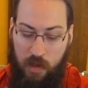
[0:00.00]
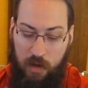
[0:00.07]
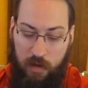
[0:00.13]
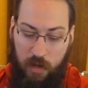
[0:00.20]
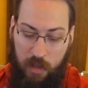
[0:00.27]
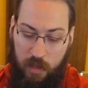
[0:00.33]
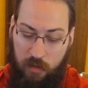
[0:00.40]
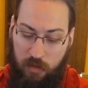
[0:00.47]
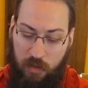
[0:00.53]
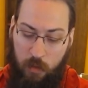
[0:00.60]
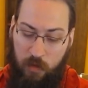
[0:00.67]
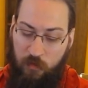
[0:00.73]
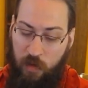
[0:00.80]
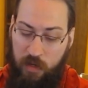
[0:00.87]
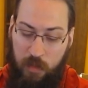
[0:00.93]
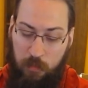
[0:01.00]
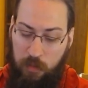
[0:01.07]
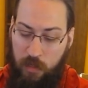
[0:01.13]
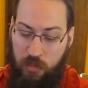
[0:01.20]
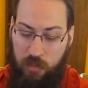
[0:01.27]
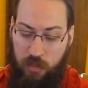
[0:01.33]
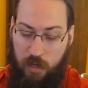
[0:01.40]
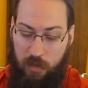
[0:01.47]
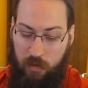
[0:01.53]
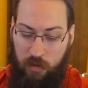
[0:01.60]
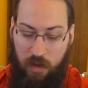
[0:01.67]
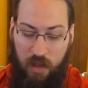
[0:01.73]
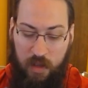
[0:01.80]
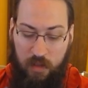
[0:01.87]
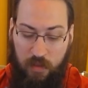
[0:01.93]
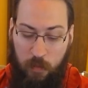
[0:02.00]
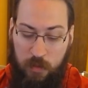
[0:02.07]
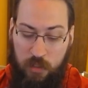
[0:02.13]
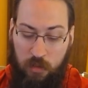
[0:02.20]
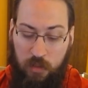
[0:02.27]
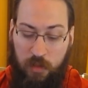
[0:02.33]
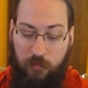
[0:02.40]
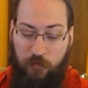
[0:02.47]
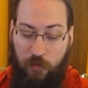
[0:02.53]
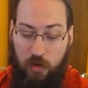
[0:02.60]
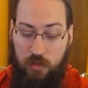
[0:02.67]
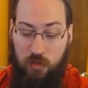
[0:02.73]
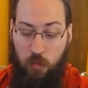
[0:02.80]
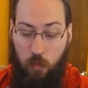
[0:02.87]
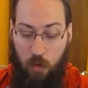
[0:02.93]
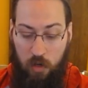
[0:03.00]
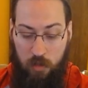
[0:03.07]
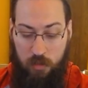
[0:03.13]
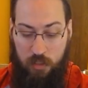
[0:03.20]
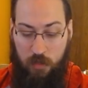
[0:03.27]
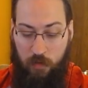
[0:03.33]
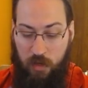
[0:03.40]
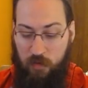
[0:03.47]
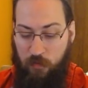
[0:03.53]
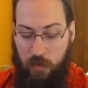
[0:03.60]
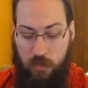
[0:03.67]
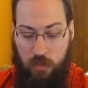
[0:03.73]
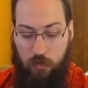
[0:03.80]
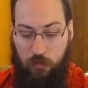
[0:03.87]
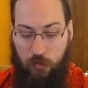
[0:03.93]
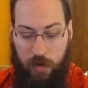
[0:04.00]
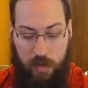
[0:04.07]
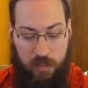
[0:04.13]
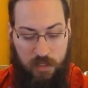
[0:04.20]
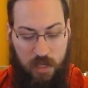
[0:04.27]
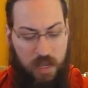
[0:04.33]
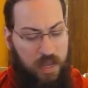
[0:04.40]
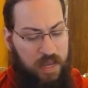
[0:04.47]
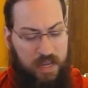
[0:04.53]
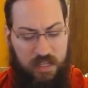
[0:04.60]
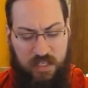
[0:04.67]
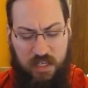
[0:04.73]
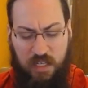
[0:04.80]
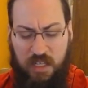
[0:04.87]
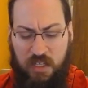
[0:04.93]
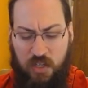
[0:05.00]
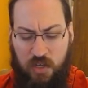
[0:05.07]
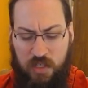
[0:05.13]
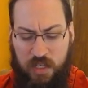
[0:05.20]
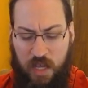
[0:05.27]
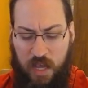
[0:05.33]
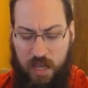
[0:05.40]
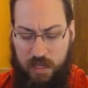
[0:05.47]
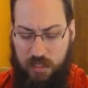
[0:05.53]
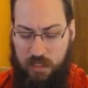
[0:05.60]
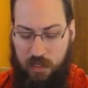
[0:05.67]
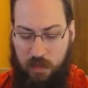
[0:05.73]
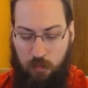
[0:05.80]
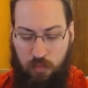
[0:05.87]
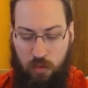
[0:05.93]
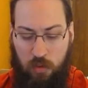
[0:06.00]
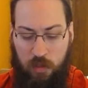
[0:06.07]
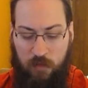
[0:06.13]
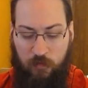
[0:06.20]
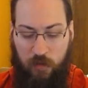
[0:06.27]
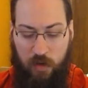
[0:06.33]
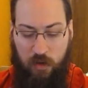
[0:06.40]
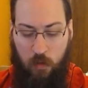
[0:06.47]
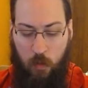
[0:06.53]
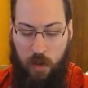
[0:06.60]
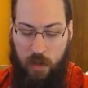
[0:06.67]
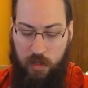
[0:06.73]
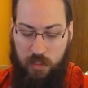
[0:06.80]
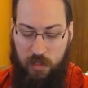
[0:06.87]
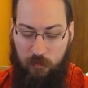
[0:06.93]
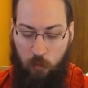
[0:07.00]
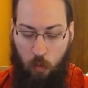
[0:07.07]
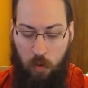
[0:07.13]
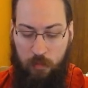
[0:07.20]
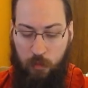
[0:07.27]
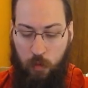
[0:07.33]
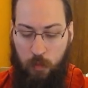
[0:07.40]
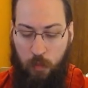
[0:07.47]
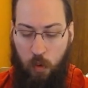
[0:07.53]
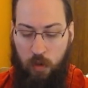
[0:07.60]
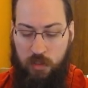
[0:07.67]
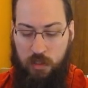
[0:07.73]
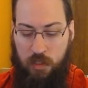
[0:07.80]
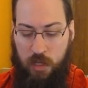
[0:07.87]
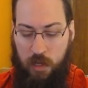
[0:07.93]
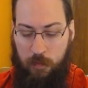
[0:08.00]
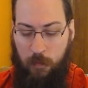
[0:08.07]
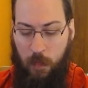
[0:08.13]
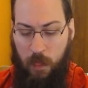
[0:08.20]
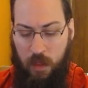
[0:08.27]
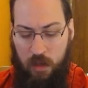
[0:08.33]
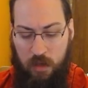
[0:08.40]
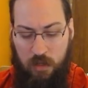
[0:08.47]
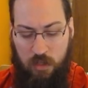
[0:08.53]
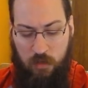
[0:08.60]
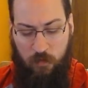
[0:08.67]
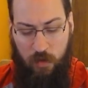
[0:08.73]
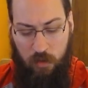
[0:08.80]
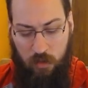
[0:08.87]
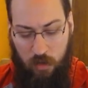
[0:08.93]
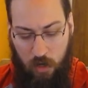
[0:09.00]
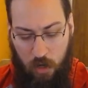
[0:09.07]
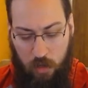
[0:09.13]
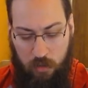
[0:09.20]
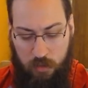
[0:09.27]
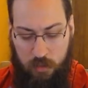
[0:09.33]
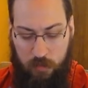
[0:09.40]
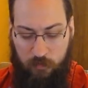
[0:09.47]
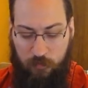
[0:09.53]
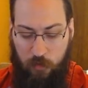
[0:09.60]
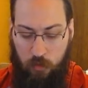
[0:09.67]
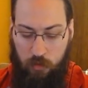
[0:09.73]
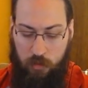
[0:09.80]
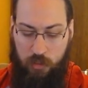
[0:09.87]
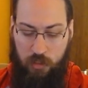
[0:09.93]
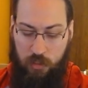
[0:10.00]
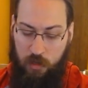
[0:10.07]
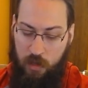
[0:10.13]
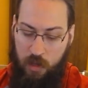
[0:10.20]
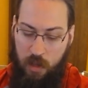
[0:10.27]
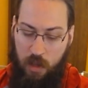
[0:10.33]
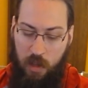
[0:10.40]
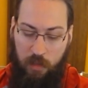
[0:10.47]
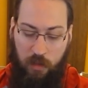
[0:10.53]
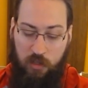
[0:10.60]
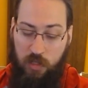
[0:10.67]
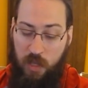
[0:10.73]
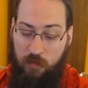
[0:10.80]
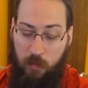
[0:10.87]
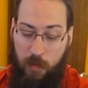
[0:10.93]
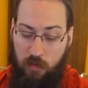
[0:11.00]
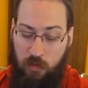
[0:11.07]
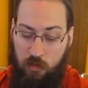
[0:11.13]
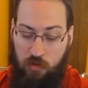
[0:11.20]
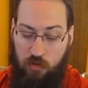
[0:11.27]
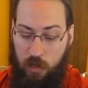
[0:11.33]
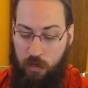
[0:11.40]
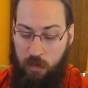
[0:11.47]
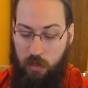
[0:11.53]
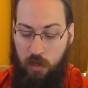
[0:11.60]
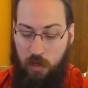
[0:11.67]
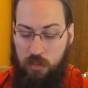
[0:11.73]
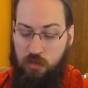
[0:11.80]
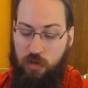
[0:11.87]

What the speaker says: Then at a hint that they were finding pleasure together, a hint that was only the first words of a conventional phrase, he had suddenly turned to ice and had brutally veered away as if warmth were poison to him. She felt hurt and foolish. Then she gave a mental shrug and